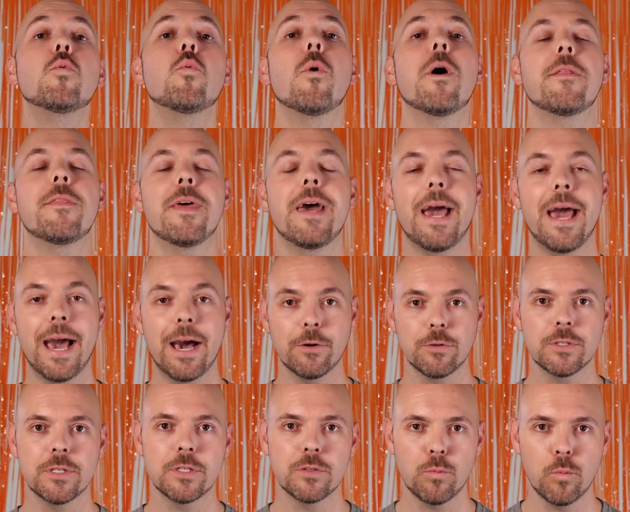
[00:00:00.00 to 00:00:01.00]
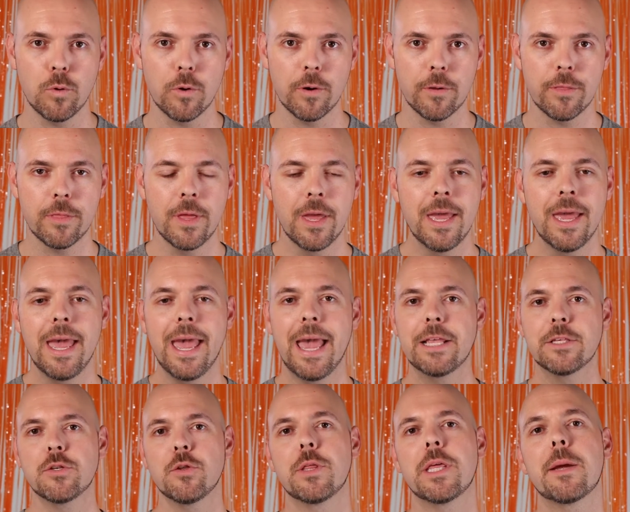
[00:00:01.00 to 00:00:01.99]
what the house is worth.
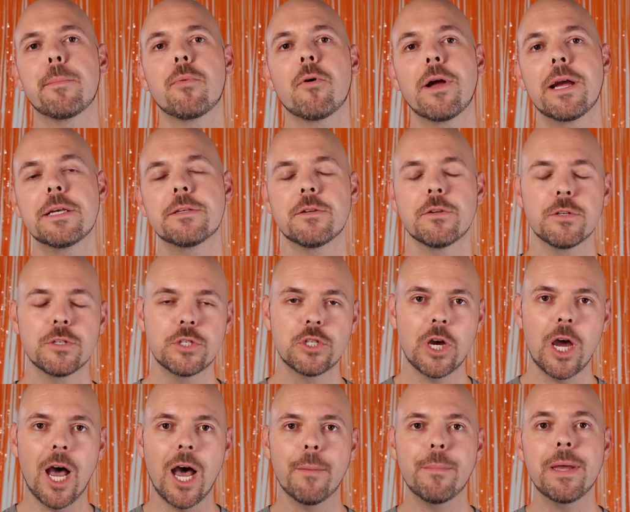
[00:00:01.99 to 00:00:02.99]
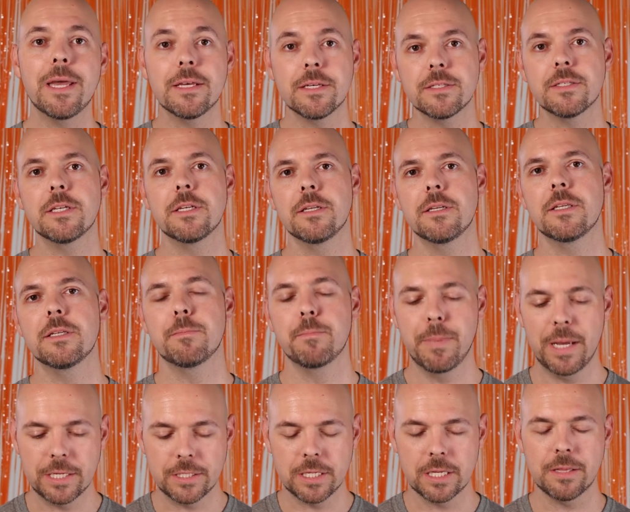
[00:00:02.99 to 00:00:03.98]
And so the appraiser's job is to
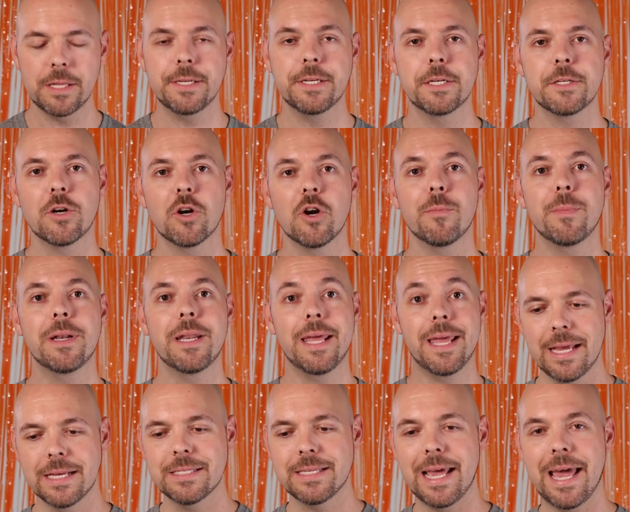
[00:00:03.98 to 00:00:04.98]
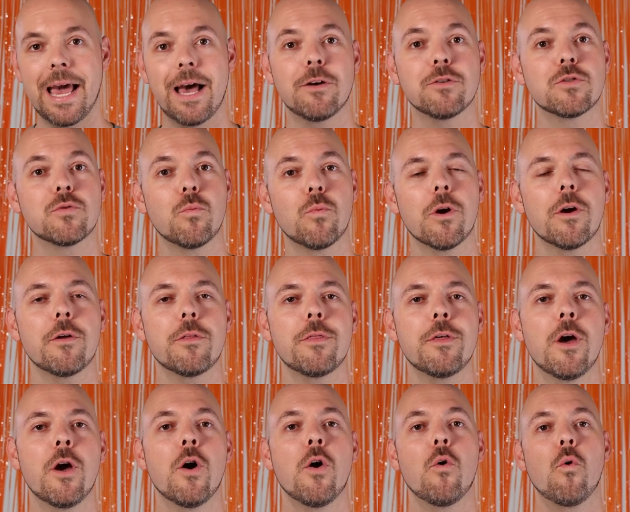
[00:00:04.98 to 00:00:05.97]
basically determine, is the house worth
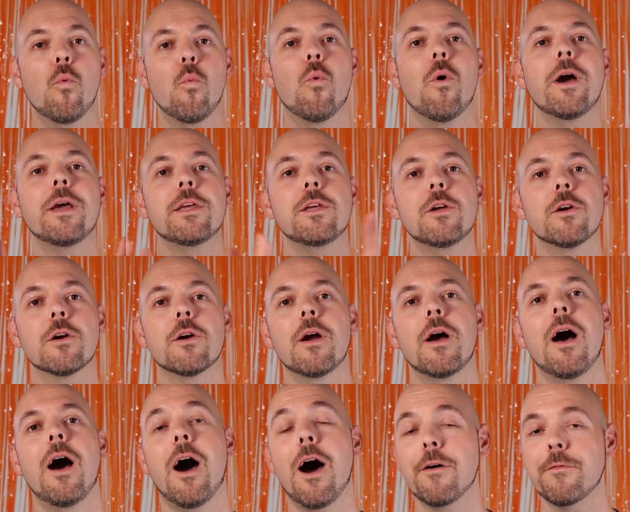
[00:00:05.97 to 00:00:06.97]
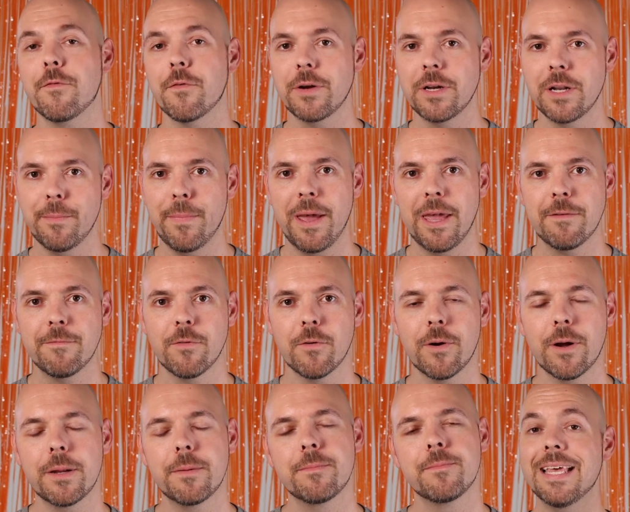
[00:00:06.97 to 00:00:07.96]
what you're offering to pay
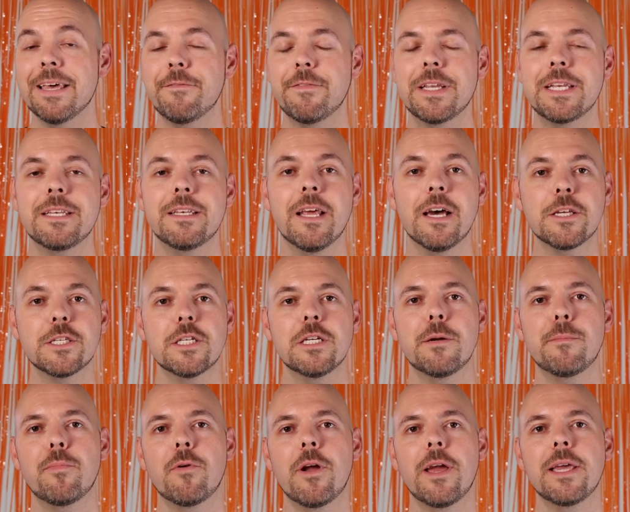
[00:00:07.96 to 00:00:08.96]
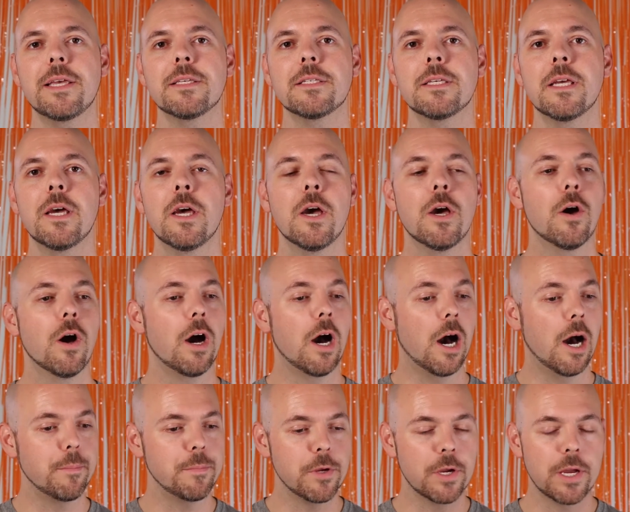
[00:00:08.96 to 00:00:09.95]
for it? If it doesn't appraise,
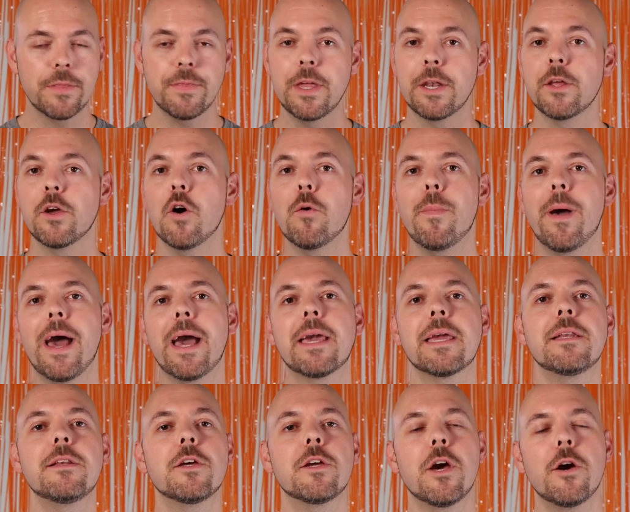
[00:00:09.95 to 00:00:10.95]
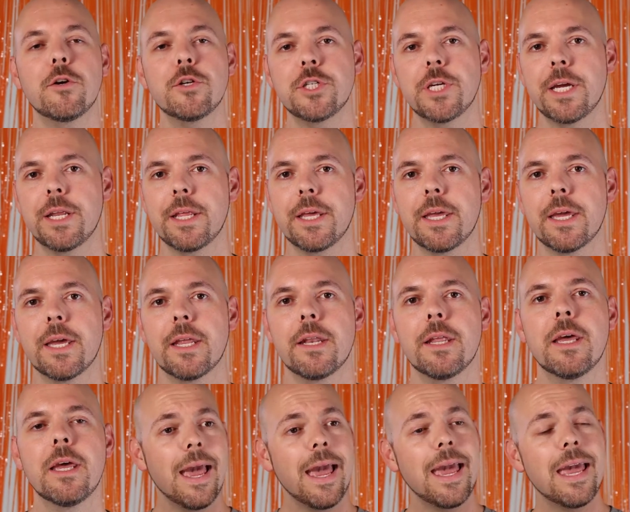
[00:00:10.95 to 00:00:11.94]
you can then go back and negotiate again.
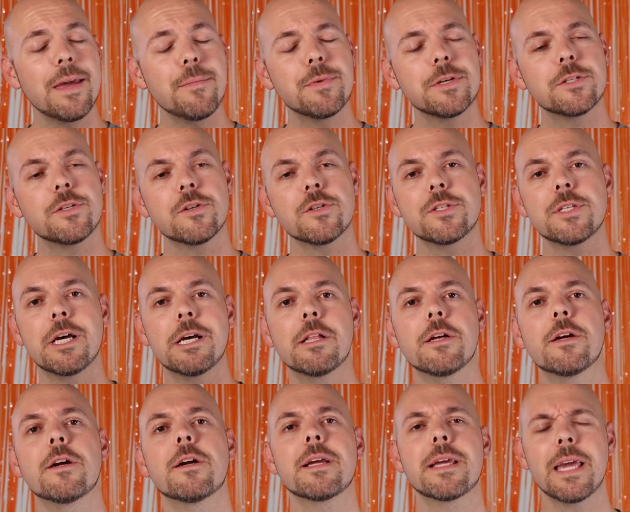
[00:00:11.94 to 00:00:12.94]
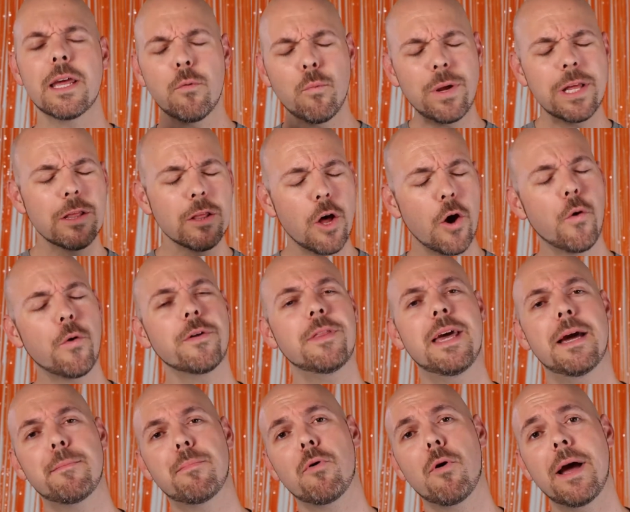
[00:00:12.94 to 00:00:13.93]
Hey, Mr. Seller, can we lower
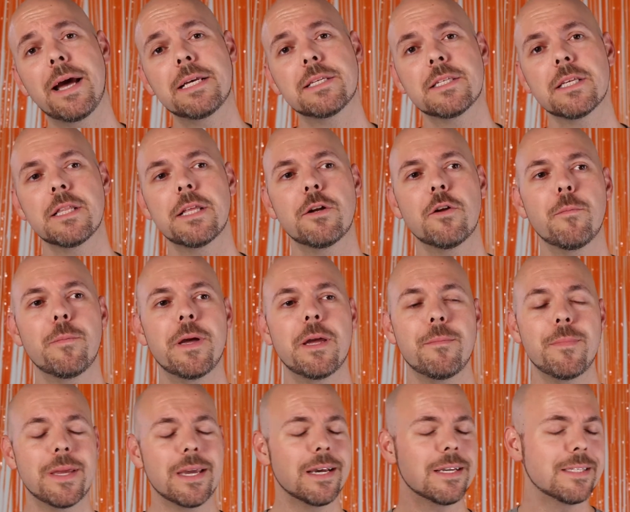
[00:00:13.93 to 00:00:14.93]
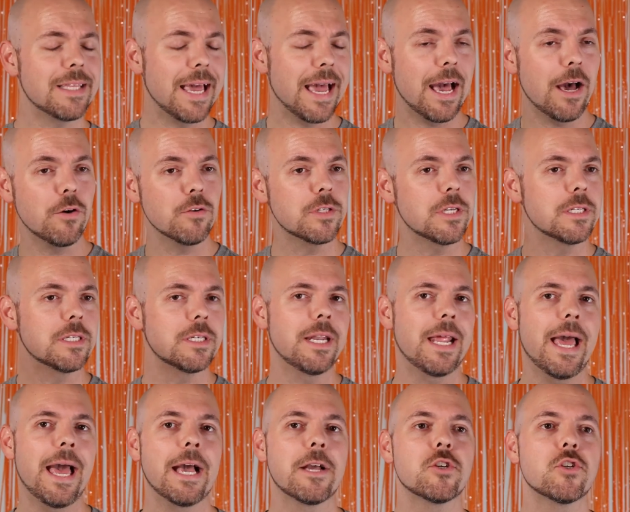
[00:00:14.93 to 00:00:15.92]
that price a little bit because the house isn't
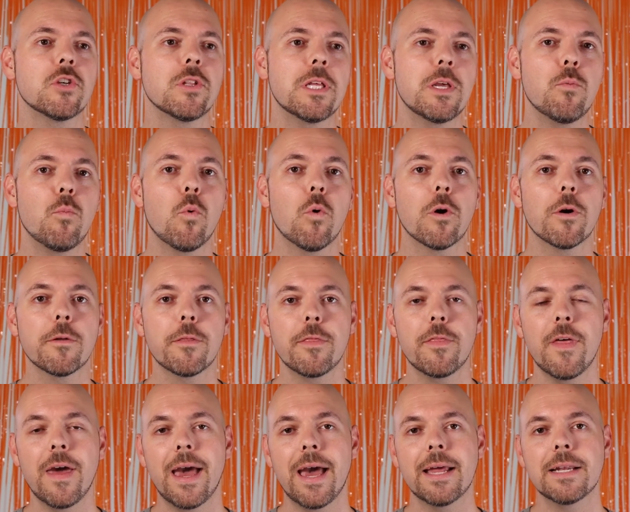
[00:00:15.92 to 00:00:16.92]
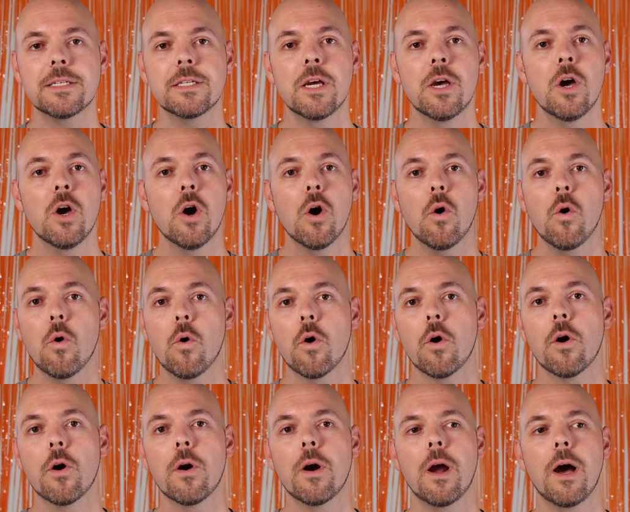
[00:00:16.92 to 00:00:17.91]
actually worth that?
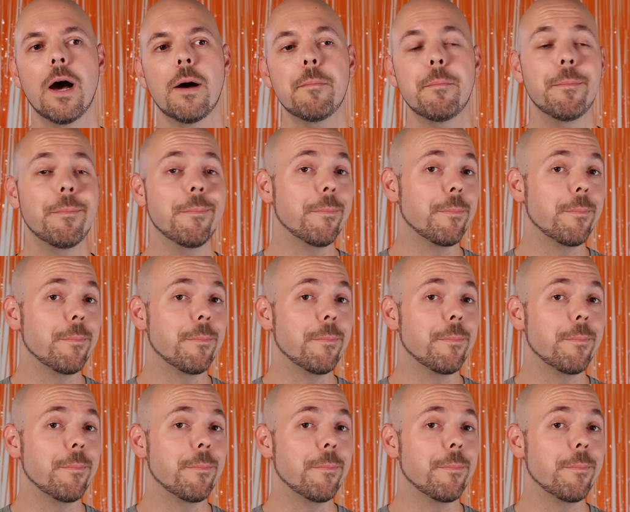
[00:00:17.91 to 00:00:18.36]
Or